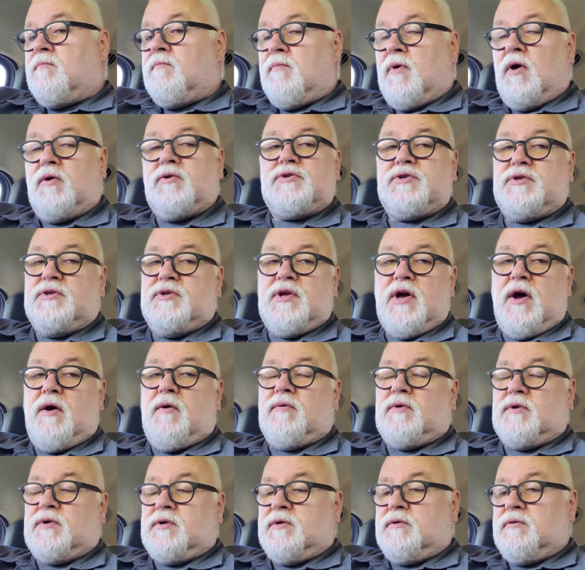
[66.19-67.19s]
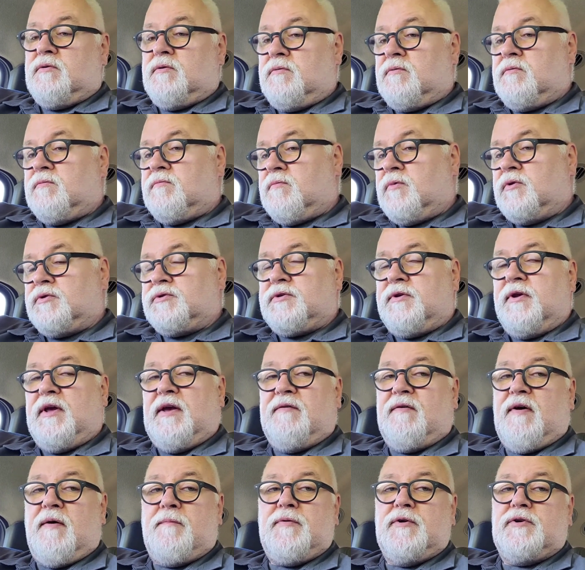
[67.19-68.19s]
Most don't. Most
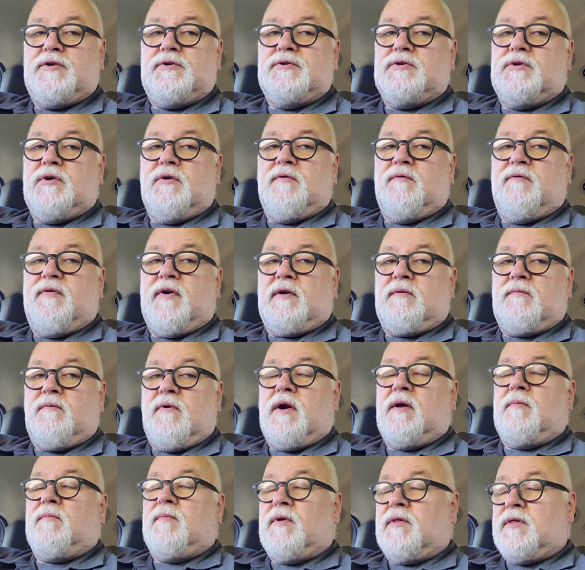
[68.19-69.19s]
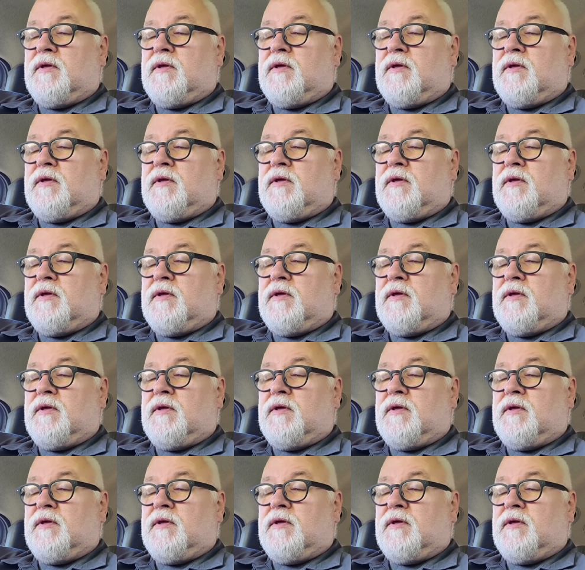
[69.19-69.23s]
EVAP issues don't affect running,